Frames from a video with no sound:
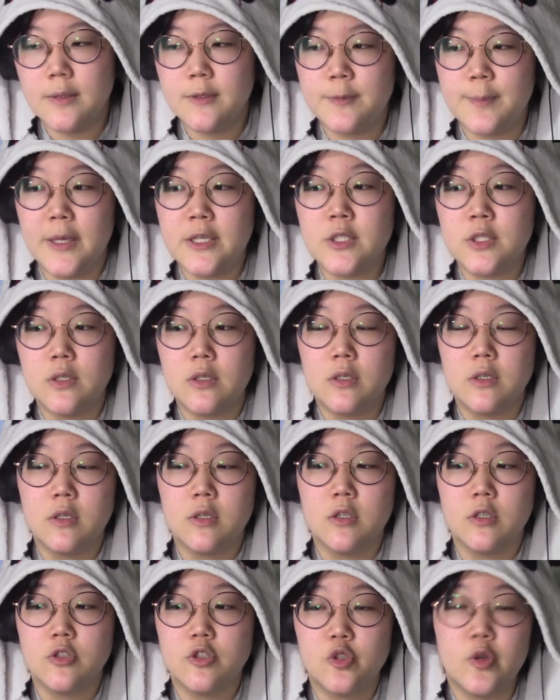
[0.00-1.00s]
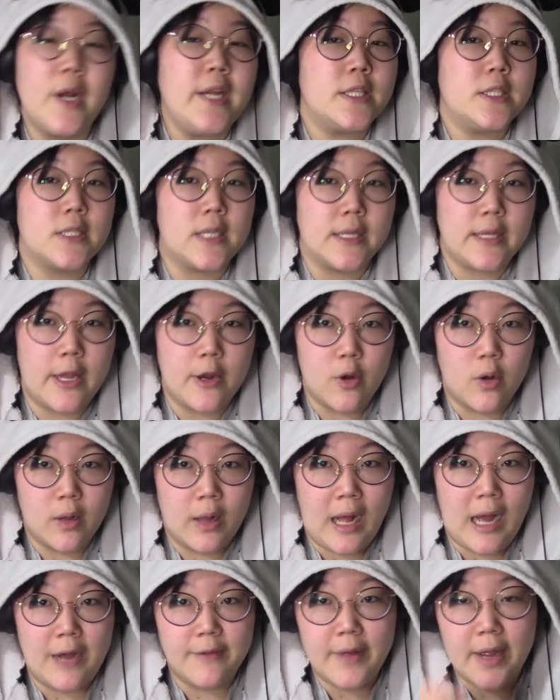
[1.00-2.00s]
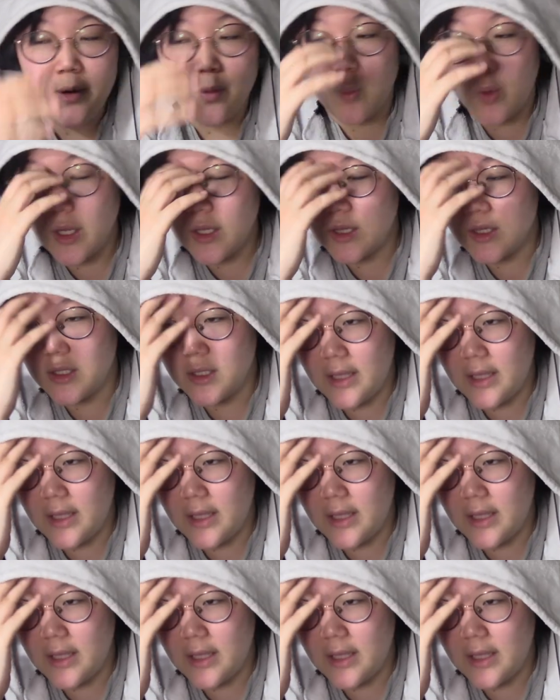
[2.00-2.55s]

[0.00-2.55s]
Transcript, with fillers: special traits that they all have, and what,